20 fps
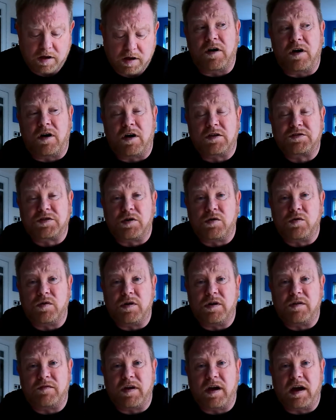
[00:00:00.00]
Also,
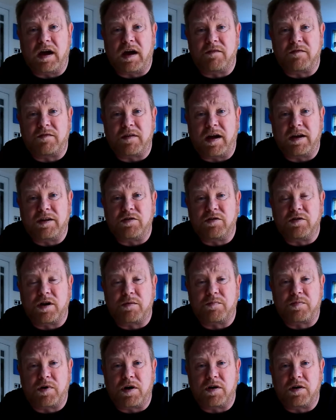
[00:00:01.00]
if you have any other
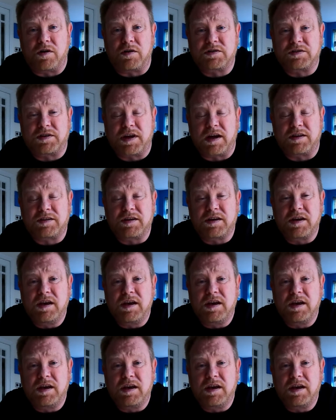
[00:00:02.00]
products that